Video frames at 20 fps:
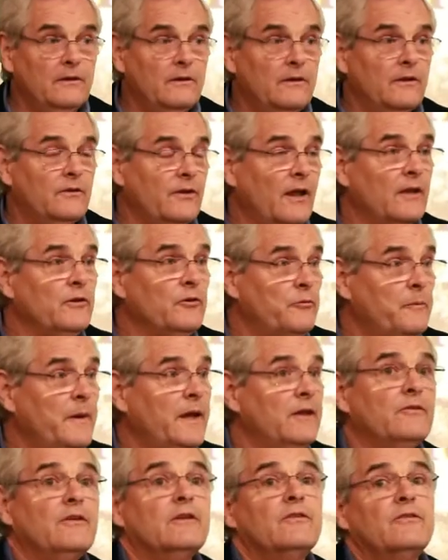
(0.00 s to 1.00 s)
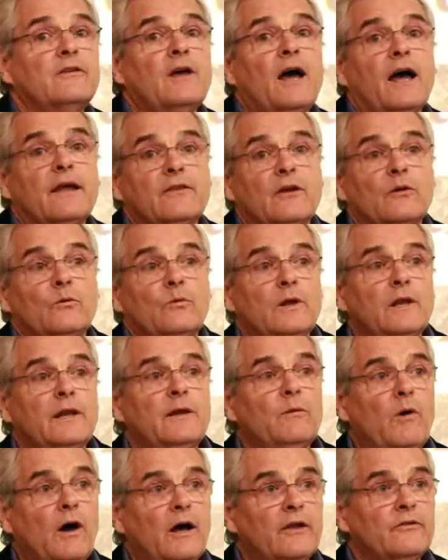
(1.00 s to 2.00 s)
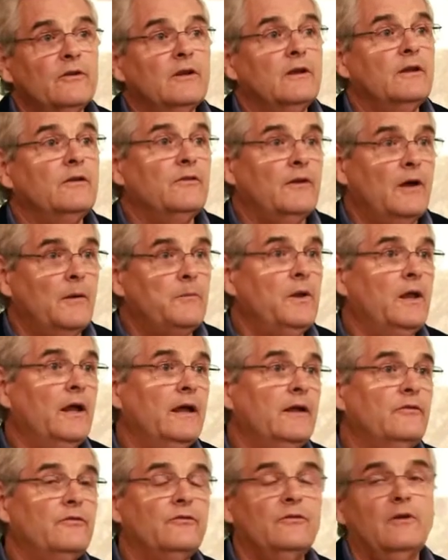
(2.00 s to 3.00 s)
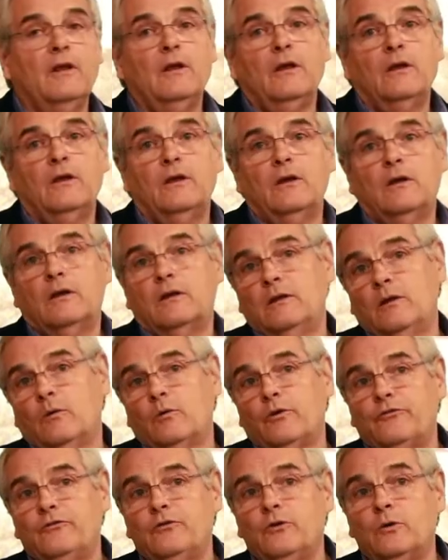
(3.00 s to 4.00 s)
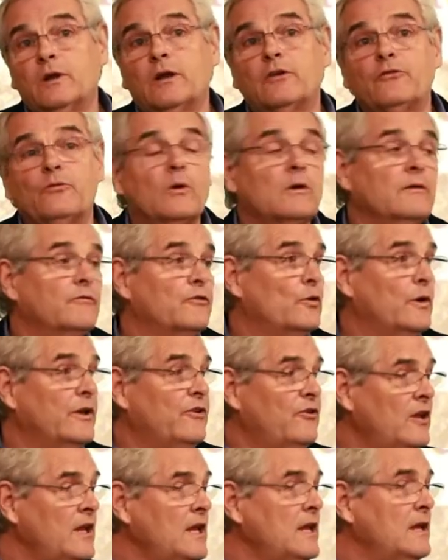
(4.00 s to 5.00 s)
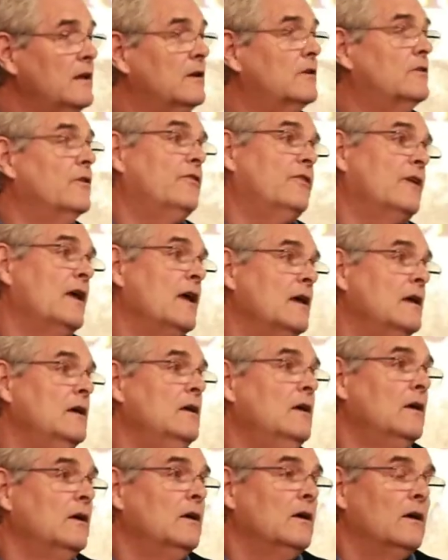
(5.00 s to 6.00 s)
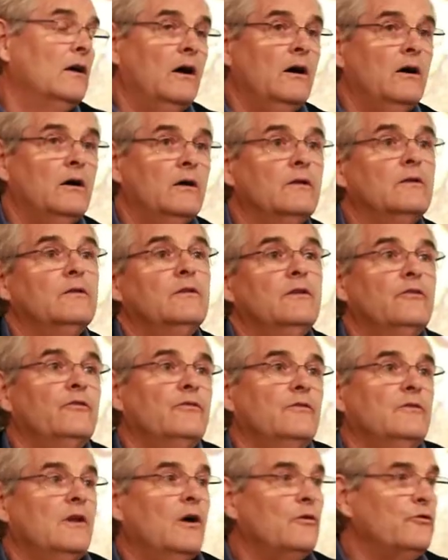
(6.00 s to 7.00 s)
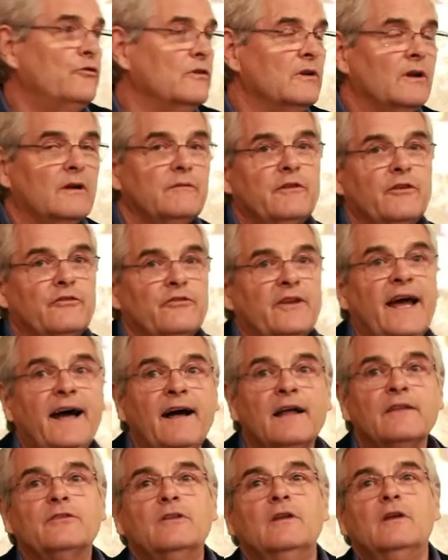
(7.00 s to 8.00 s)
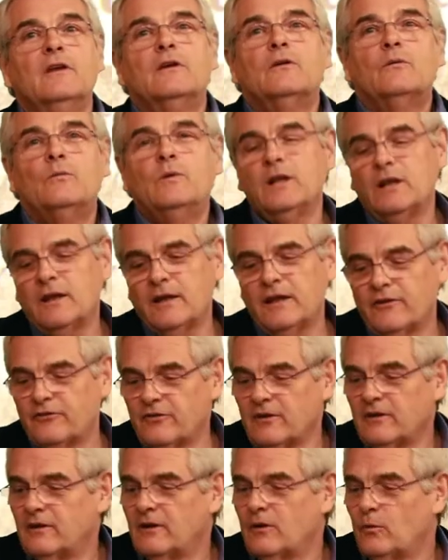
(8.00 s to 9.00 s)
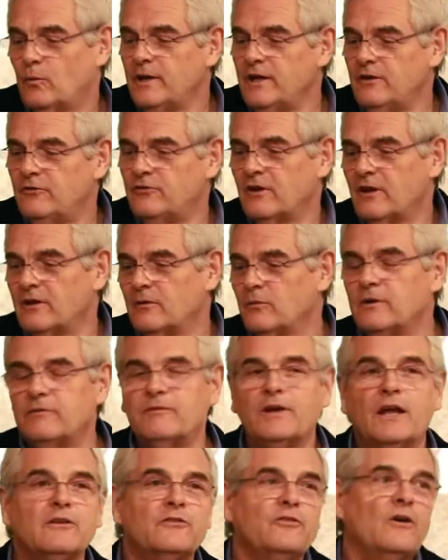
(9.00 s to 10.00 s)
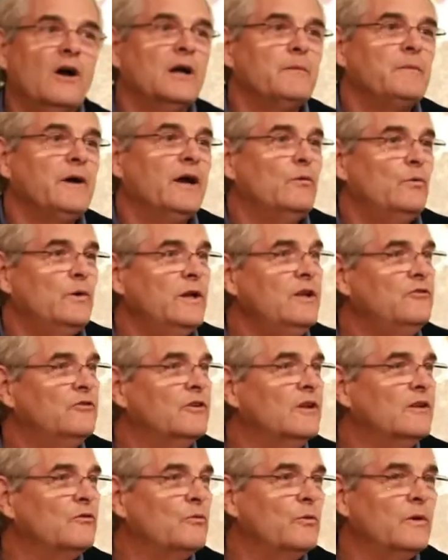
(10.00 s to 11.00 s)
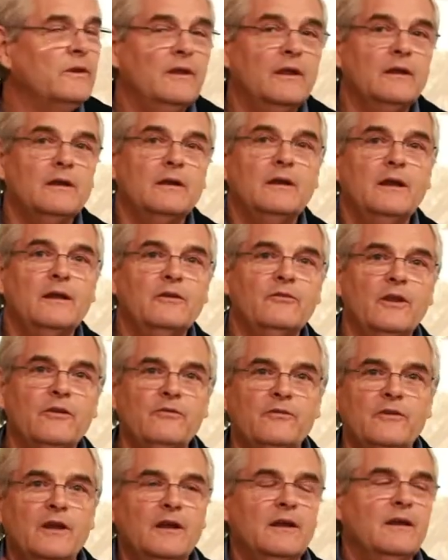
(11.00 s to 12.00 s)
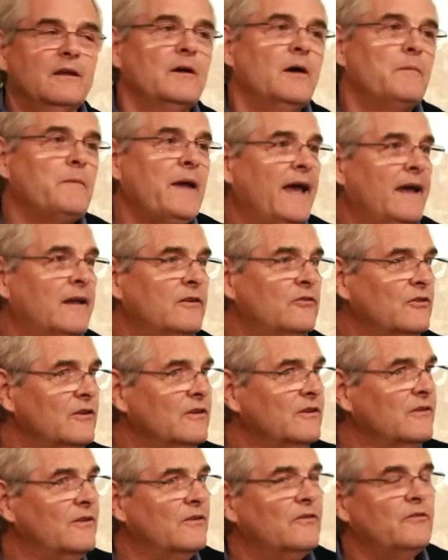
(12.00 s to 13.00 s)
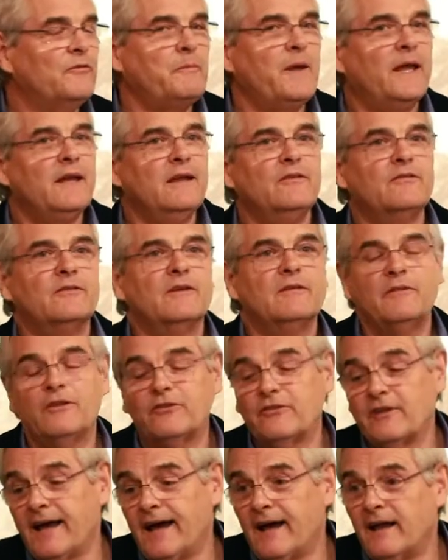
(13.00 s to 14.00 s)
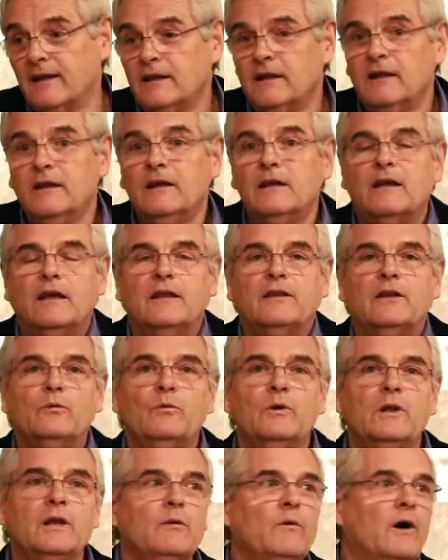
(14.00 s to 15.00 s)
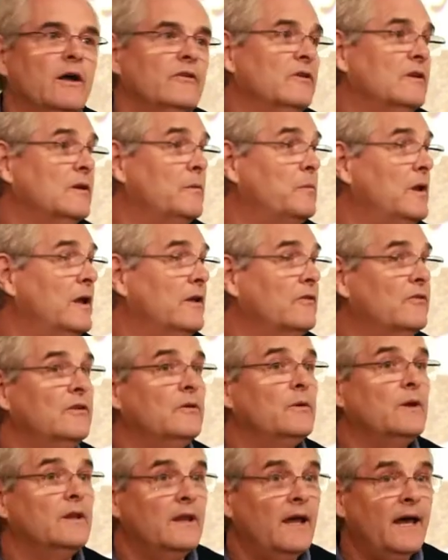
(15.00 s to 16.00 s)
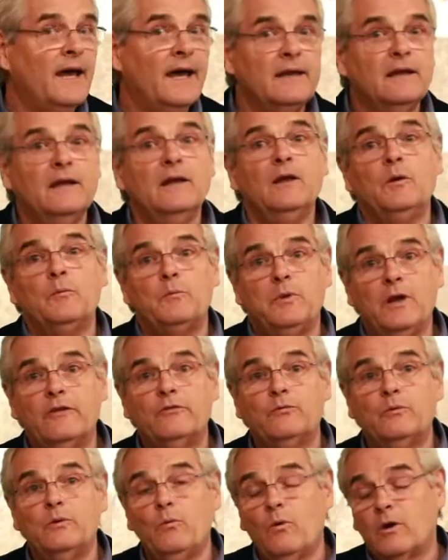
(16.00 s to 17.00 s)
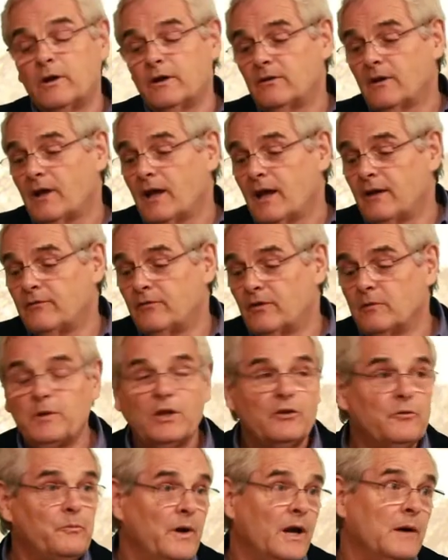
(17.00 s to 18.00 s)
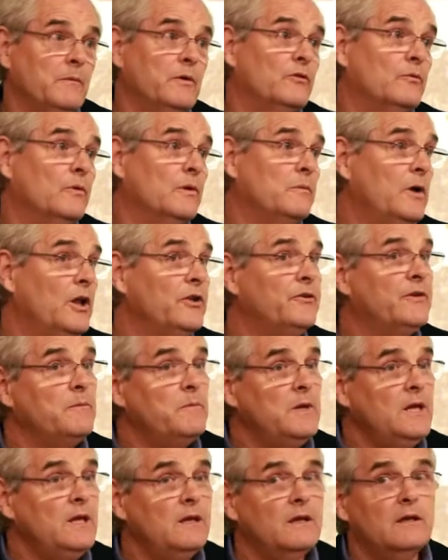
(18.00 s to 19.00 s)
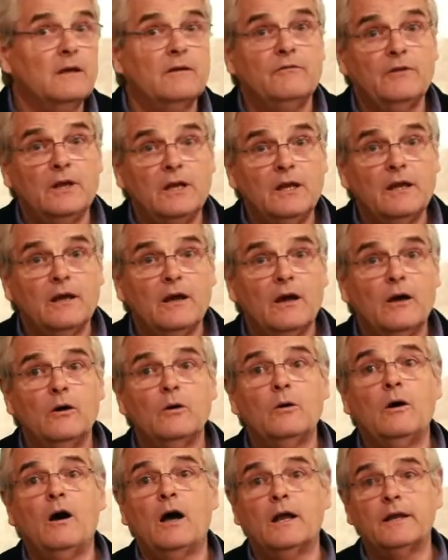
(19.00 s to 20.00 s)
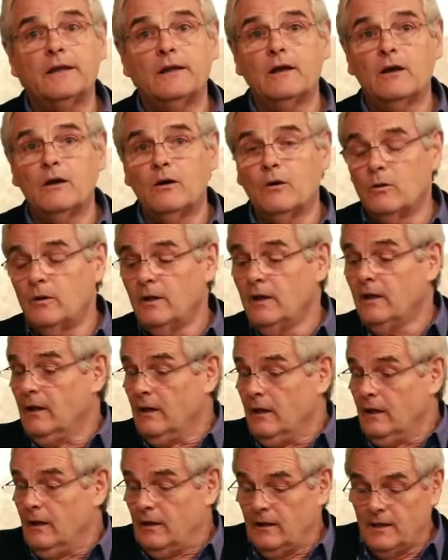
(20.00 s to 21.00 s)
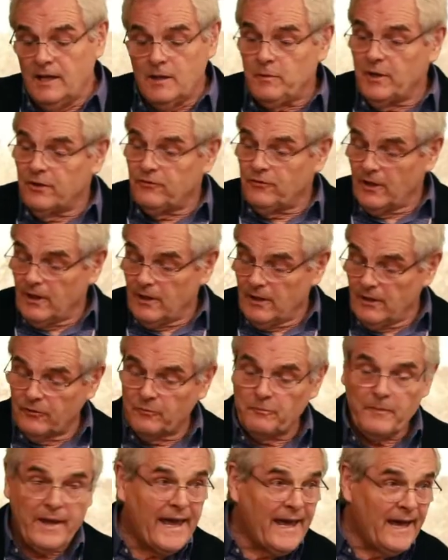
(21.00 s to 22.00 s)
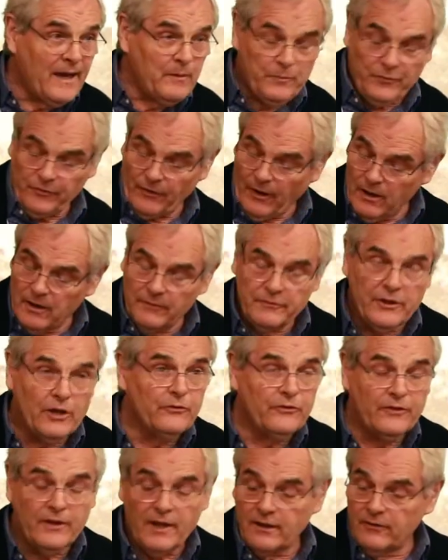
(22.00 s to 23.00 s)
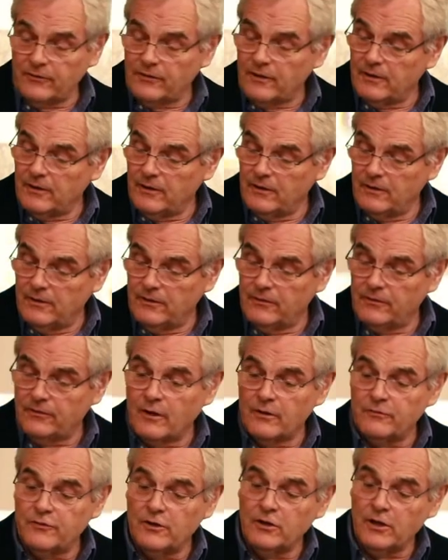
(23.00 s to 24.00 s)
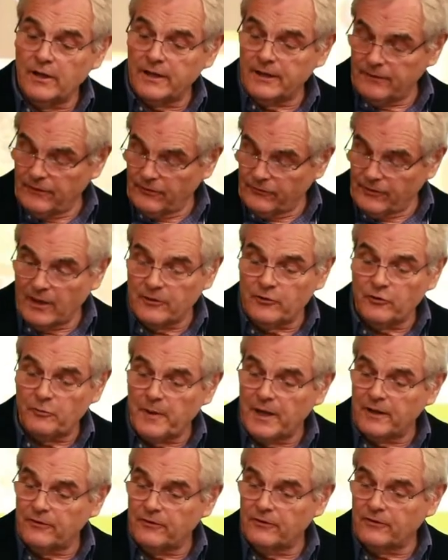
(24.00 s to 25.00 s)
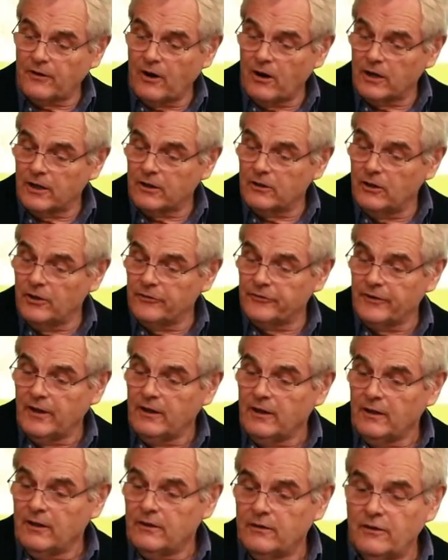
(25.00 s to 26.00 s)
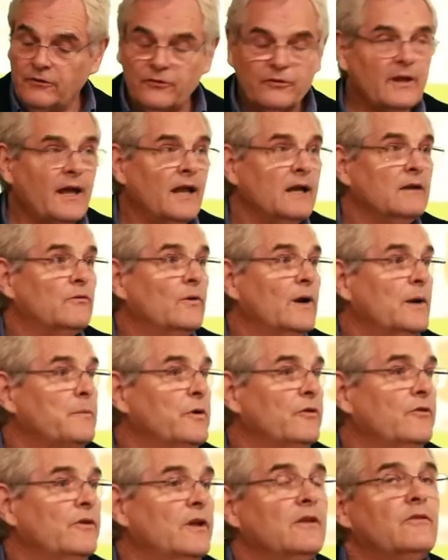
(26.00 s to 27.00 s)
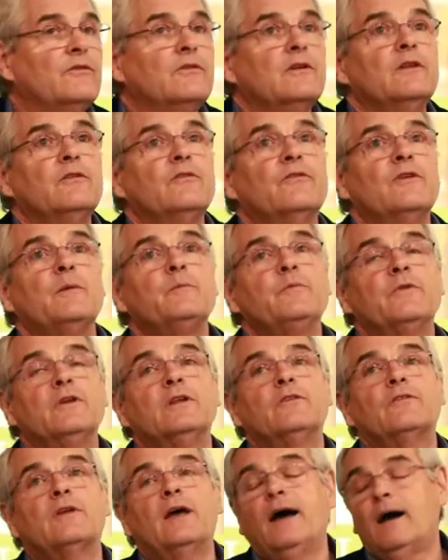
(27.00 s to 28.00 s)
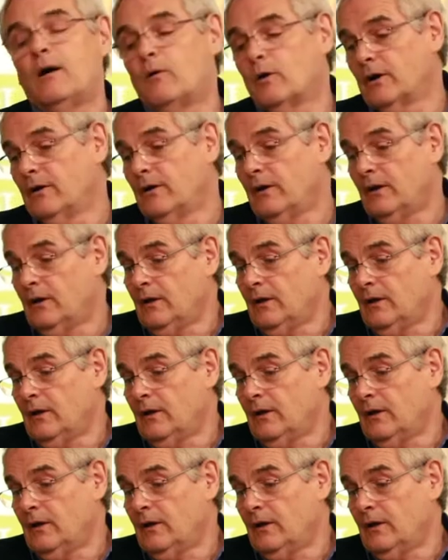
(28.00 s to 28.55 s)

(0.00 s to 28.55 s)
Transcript: the Southern Spaces side. There really wasn't a, a place that was doing a sort of critique to say uh, this notion of the South really isn't a region. We've got to talk about regions within an existing imagined space of the South, and there really wasn't a place doing that. Plus, we wanted to have some experiments with multimedia, video, audio, images, maps, all of those things. That, so if you look at the Southern Spaces articles, this kind of represents, in some sense, our